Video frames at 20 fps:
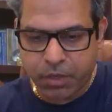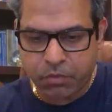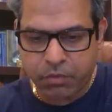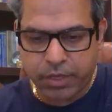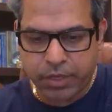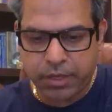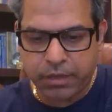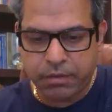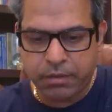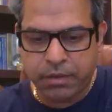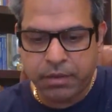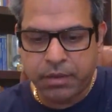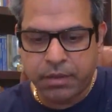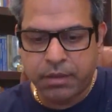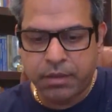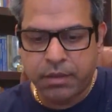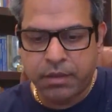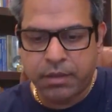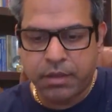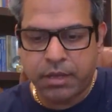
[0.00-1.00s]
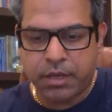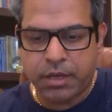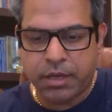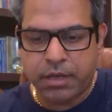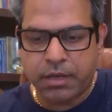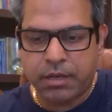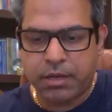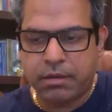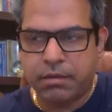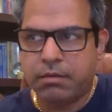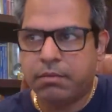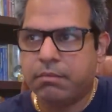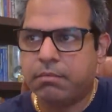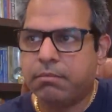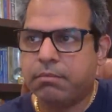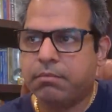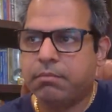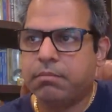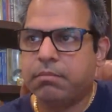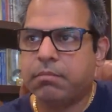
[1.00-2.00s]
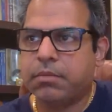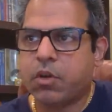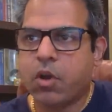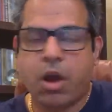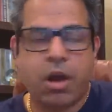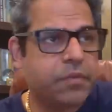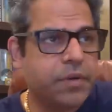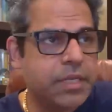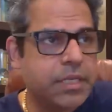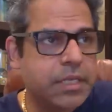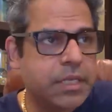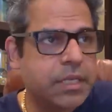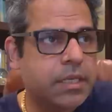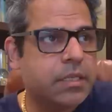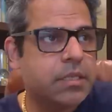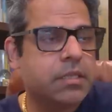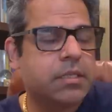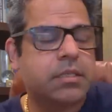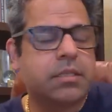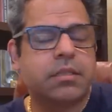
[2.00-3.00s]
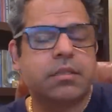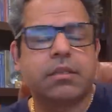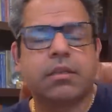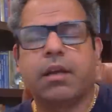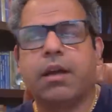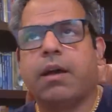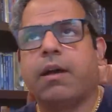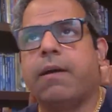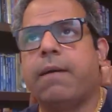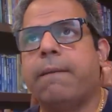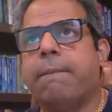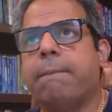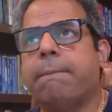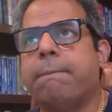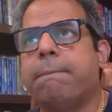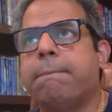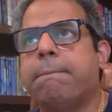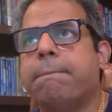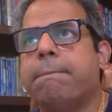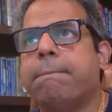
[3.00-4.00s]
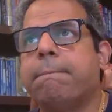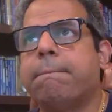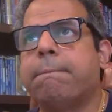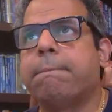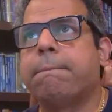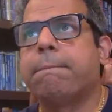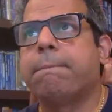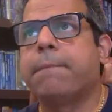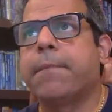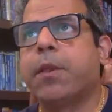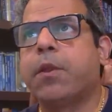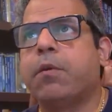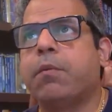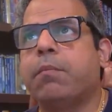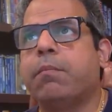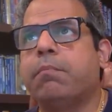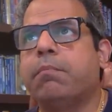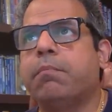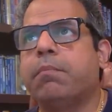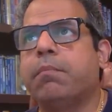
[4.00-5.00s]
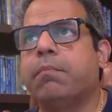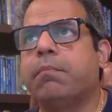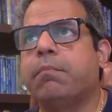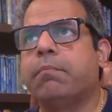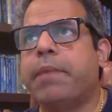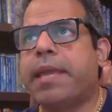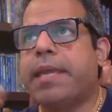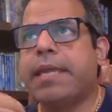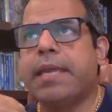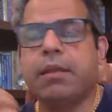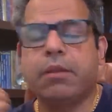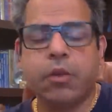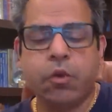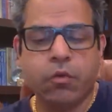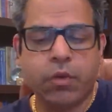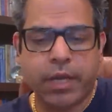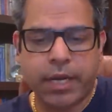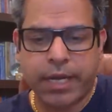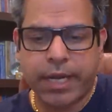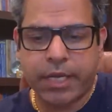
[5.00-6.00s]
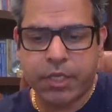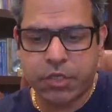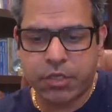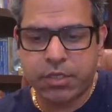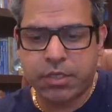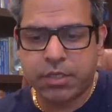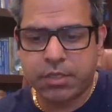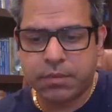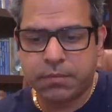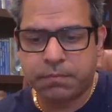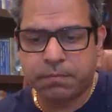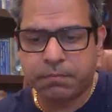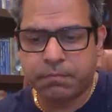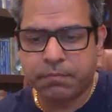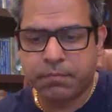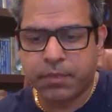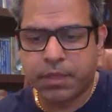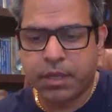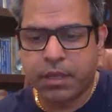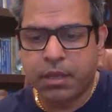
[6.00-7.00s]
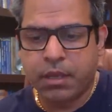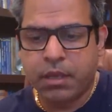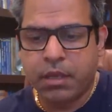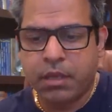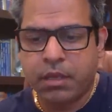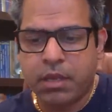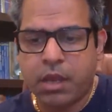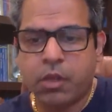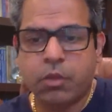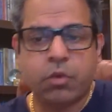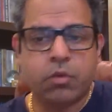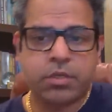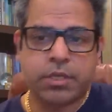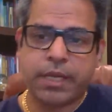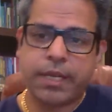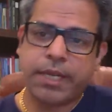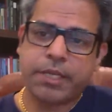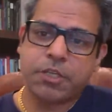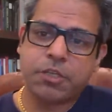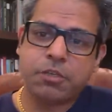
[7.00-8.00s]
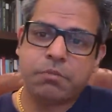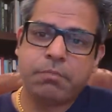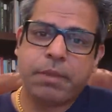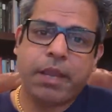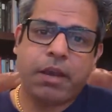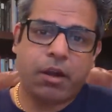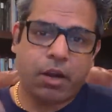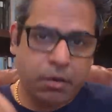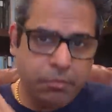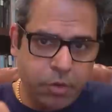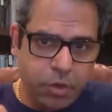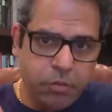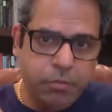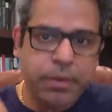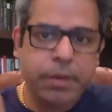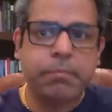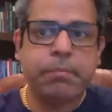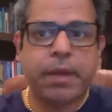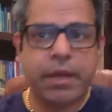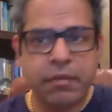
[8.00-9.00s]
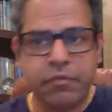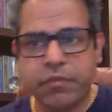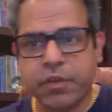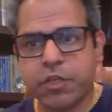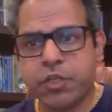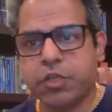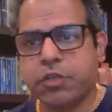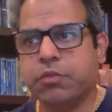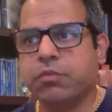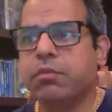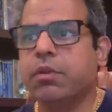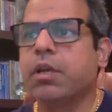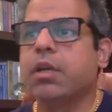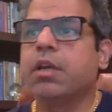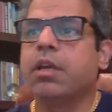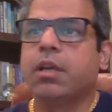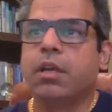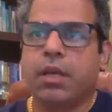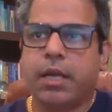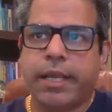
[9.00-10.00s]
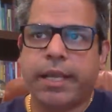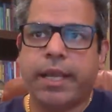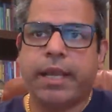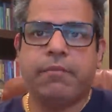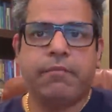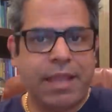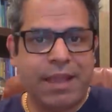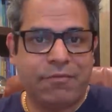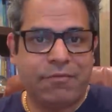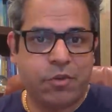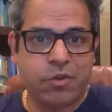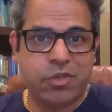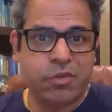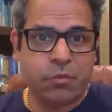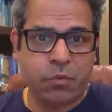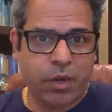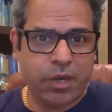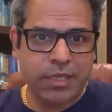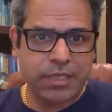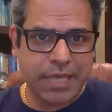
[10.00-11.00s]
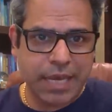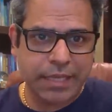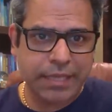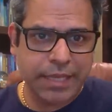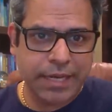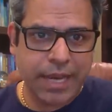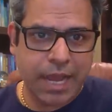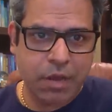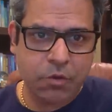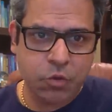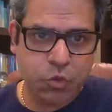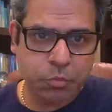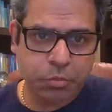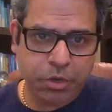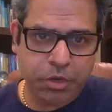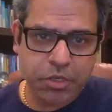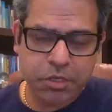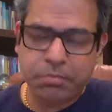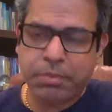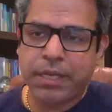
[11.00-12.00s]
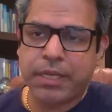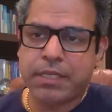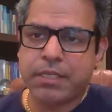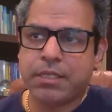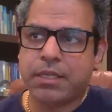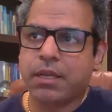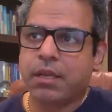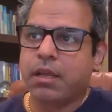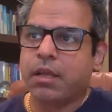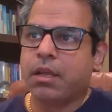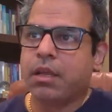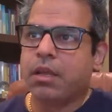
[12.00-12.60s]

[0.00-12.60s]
okay, uh, conferences, um, you know, making new connections. Now, those connections may harm you, may benefit you. Again, we have to see where exactly and how Jupiter is placed.